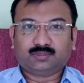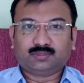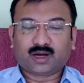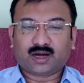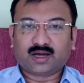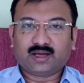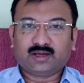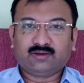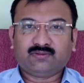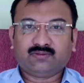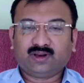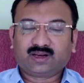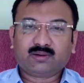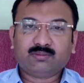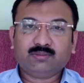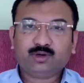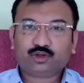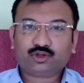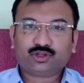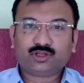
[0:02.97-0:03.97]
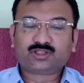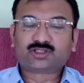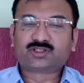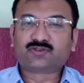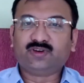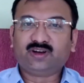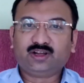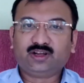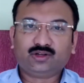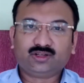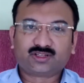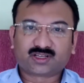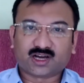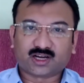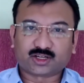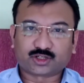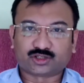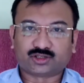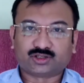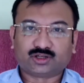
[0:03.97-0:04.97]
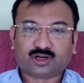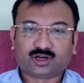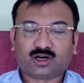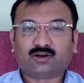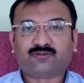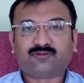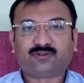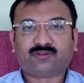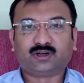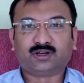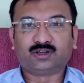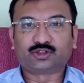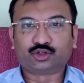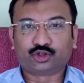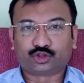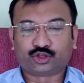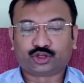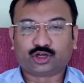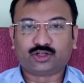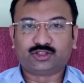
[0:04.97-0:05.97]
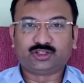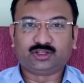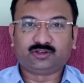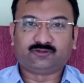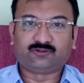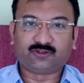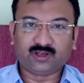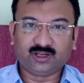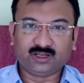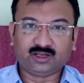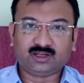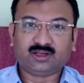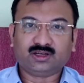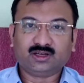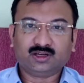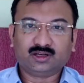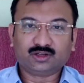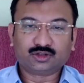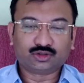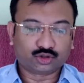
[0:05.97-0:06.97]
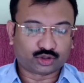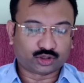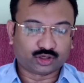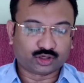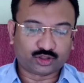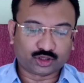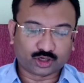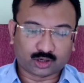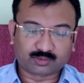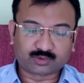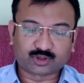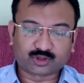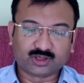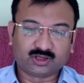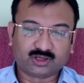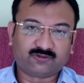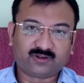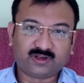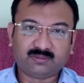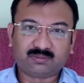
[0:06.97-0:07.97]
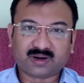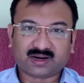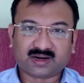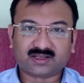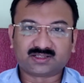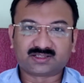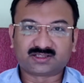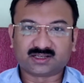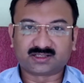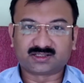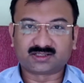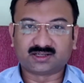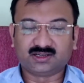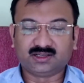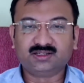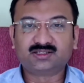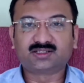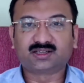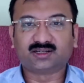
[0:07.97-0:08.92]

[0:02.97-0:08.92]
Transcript: I welcome you to this video discussion of Sociology Optional Free Practice Test Series,